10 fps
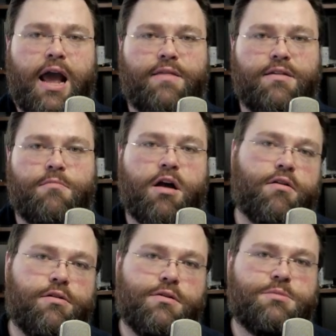and then the
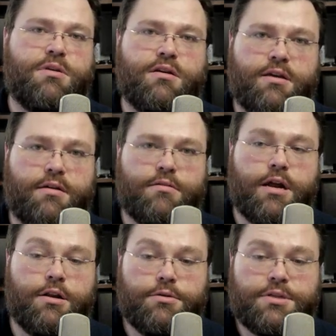micro USB on the other
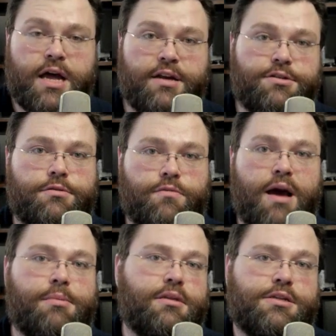and use that to
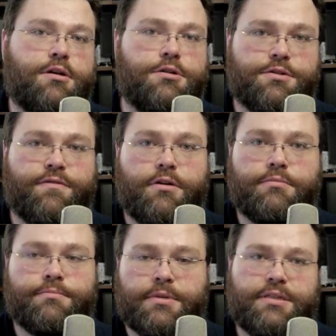rapidly charge your
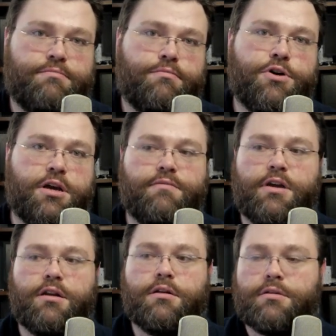phone. It's pretty
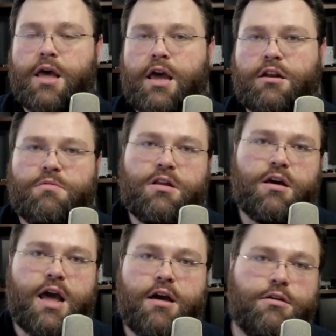convenient. Depending
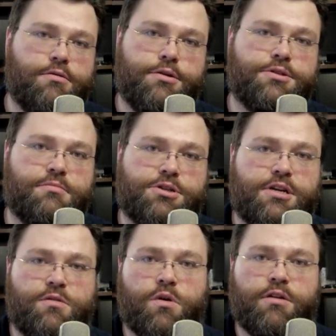on how you use the
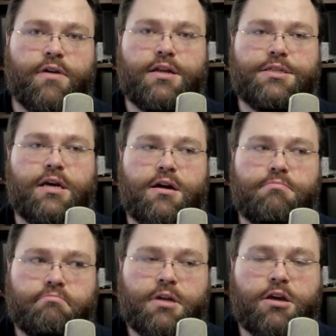machine and where you've got it set
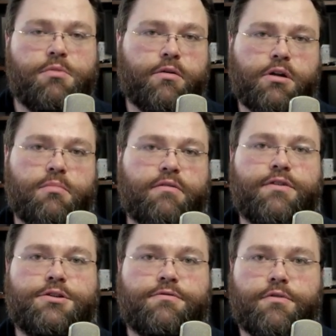up, that could be a really big
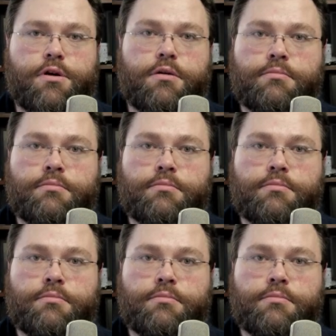feature for